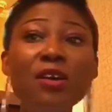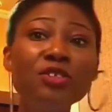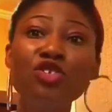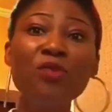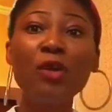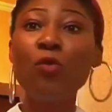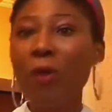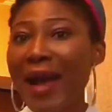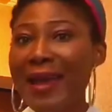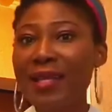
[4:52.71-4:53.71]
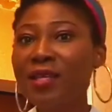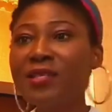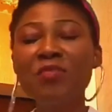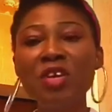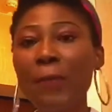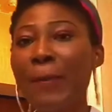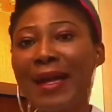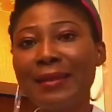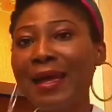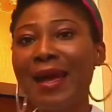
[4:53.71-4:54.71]
Because you are quiet
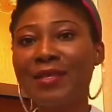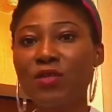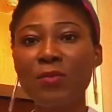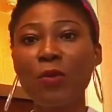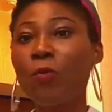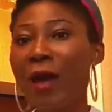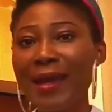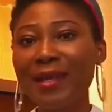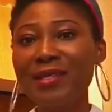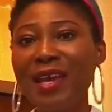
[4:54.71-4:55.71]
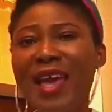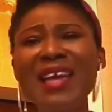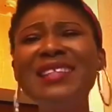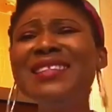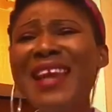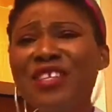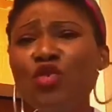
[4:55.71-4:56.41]
doesn't mean your partner has to be quiet.